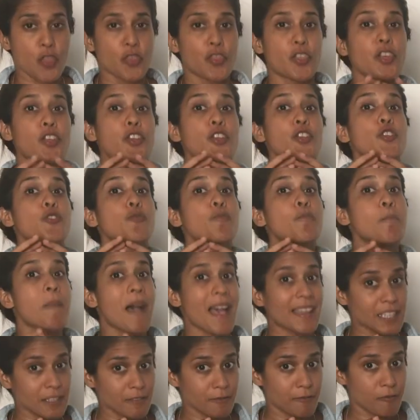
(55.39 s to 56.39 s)
The
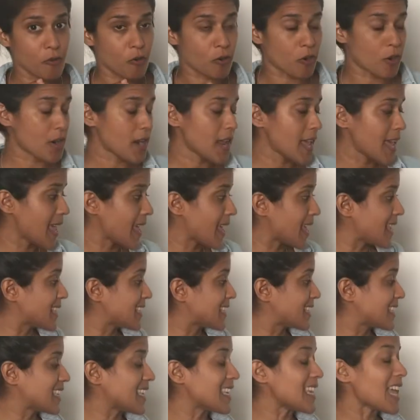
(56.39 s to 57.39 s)
pneumatophore
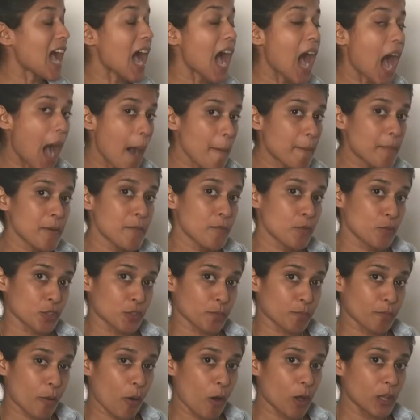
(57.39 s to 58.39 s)
is the
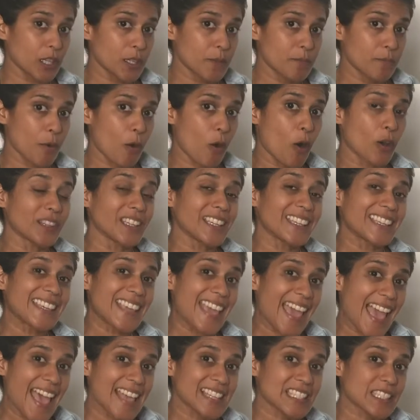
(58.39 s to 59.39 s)
uppermost polyp or the
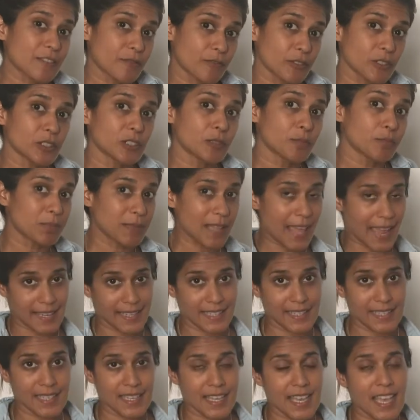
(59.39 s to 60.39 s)
gas-filled
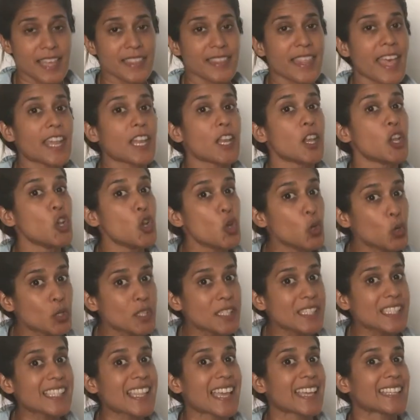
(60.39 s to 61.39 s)
bladder that
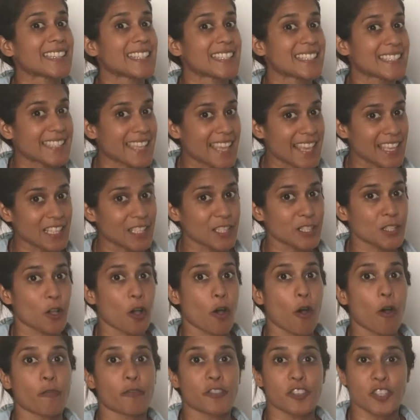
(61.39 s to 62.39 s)
looks like the sails
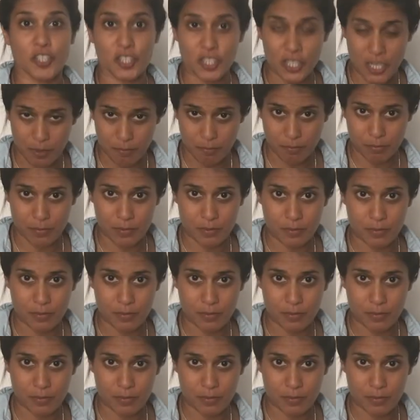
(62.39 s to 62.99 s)
of a ship.